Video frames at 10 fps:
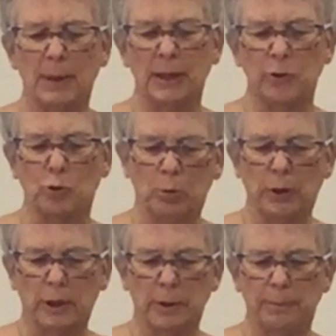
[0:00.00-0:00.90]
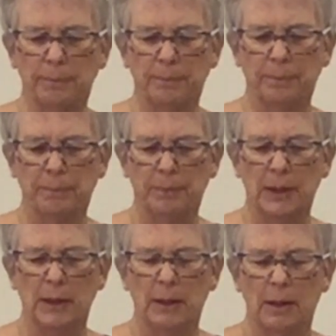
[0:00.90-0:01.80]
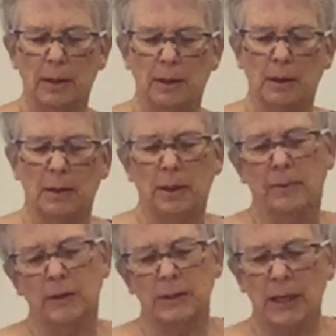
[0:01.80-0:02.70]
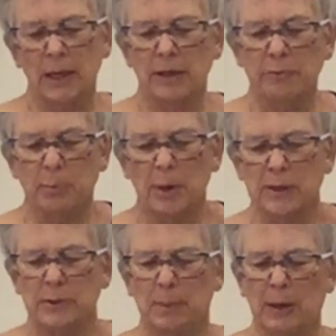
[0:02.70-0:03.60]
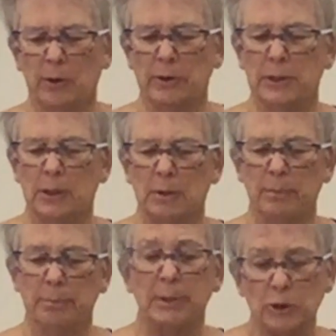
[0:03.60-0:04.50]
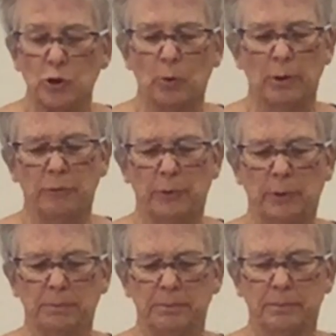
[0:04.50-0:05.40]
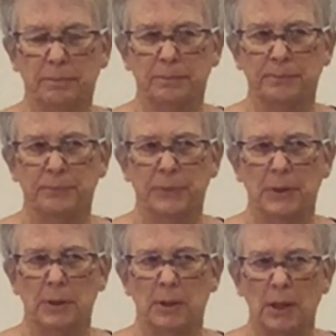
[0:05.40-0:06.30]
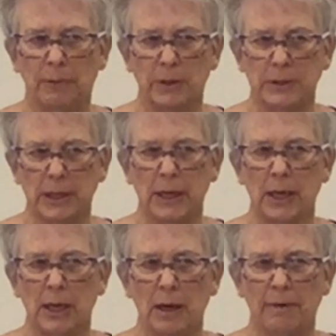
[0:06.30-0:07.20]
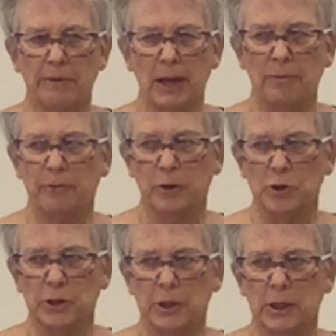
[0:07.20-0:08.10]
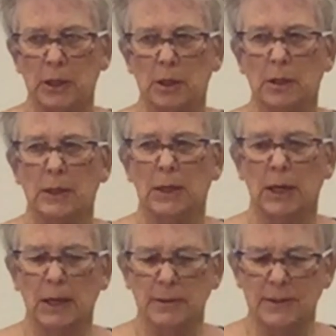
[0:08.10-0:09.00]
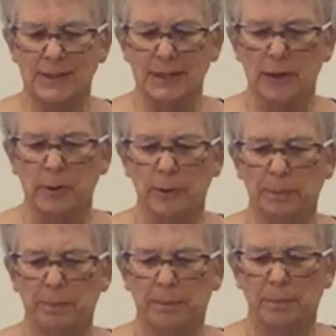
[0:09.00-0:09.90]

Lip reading: made crooked? In the day of prosperity, be joyful. In the day of adversity, consider.